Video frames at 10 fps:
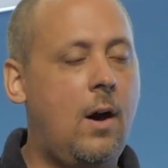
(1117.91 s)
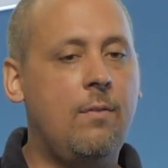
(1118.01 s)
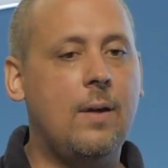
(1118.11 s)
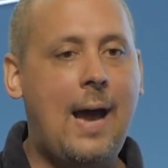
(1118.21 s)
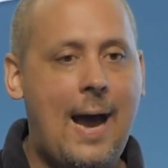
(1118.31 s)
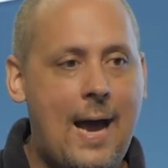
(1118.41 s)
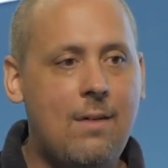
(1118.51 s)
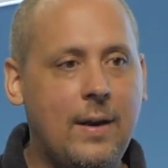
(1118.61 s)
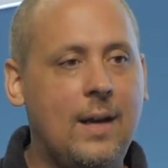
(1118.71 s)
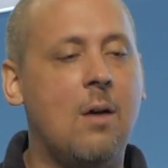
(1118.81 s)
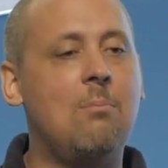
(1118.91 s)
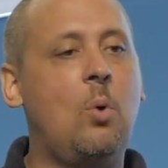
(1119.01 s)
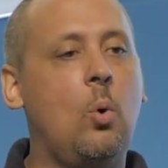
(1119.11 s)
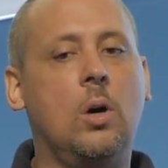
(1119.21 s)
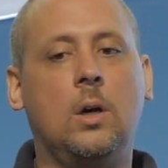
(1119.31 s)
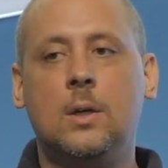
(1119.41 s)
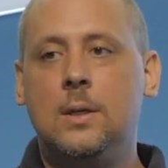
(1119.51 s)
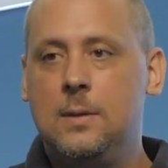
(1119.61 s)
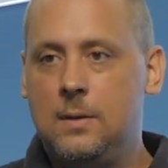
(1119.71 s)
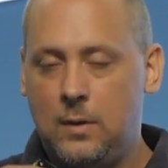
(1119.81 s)
of having a more
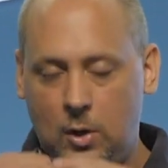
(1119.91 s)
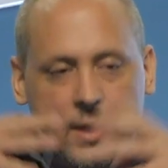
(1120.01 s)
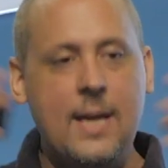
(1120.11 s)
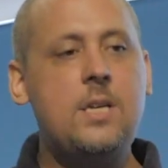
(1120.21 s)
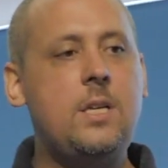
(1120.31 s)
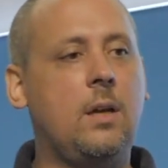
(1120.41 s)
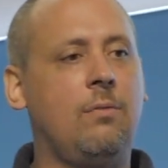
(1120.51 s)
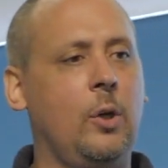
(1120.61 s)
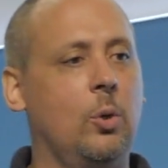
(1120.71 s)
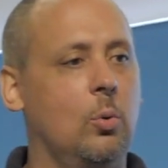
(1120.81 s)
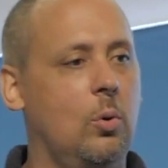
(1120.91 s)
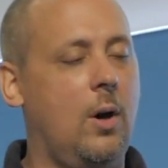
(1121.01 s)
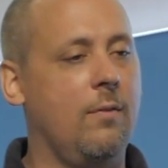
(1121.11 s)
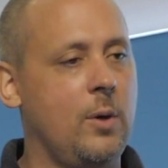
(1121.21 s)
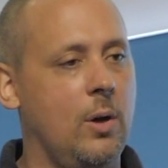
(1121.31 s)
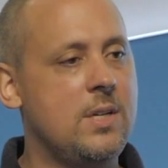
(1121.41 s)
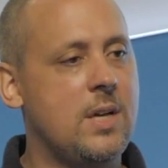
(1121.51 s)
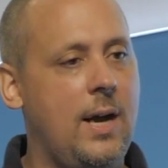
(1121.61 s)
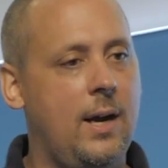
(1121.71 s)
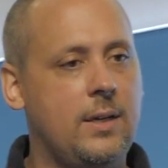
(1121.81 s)
holistic view of your
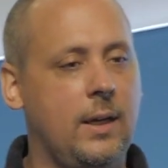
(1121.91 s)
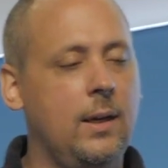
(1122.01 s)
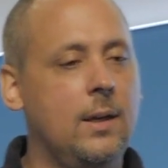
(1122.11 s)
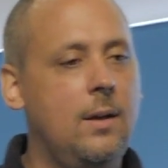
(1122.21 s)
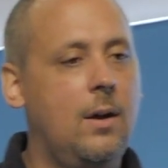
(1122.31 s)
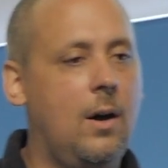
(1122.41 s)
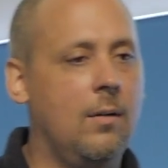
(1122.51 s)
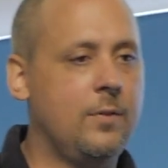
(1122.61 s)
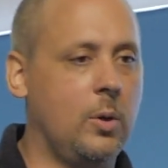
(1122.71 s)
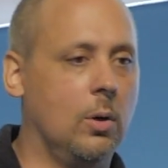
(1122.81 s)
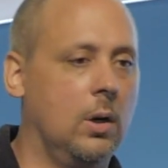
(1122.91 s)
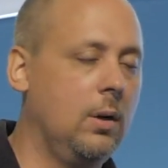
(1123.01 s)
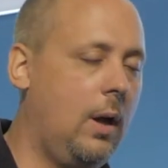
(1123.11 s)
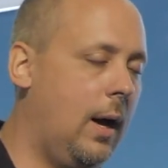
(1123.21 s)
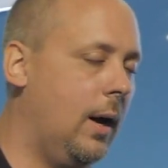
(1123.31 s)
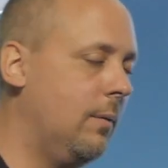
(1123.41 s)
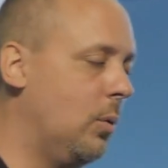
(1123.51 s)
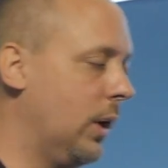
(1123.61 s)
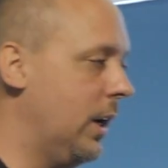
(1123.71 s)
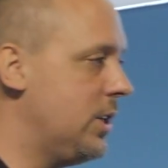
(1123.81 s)
entirety of your
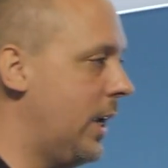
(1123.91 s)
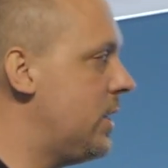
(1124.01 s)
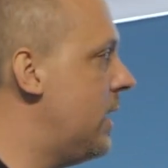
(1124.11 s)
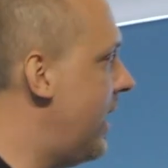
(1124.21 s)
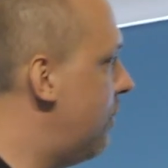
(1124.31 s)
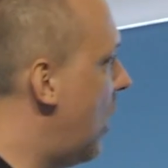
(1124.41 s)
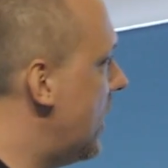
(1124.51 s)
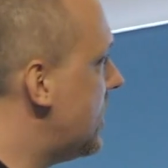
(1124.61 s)
organization and